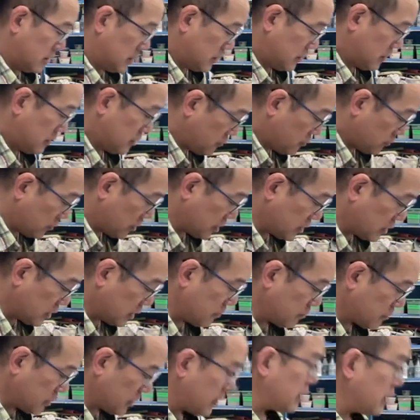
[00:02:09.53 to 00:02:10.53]
This
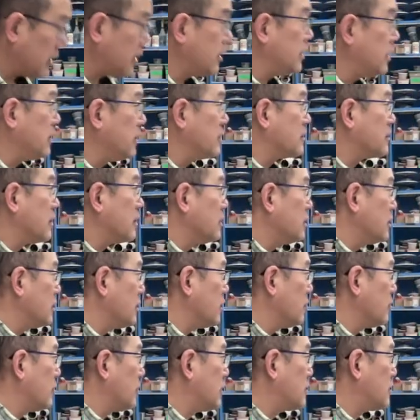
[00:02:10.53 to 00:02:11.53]
reclaimed clay is a
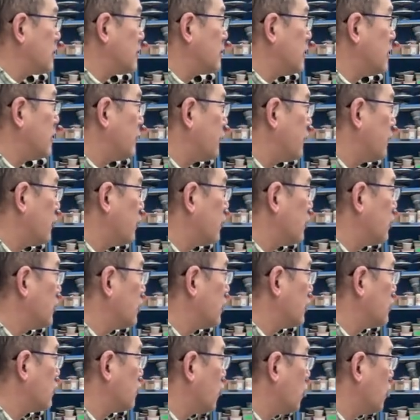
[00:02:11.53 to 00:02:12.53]
little bit stiffer
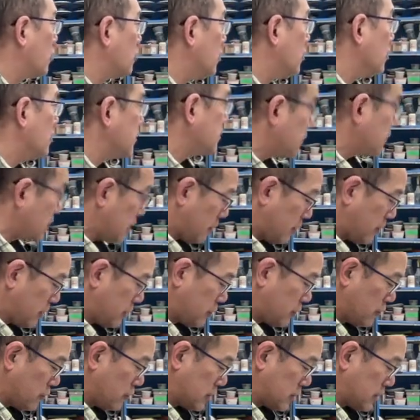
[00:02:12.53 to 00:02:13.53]
than normal. You see how I
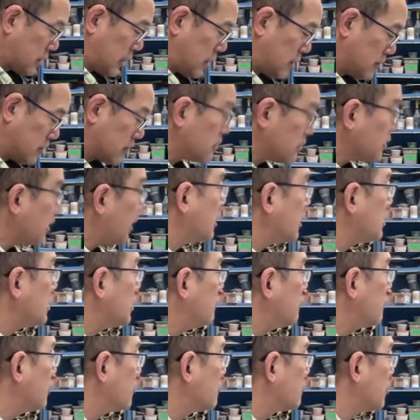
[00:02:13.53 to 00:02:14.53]
threw it down? It's not
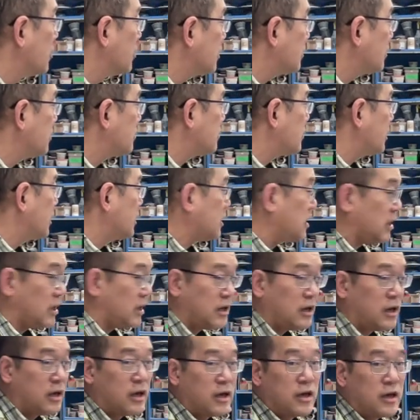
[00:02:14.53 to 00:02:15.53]
even really sticking.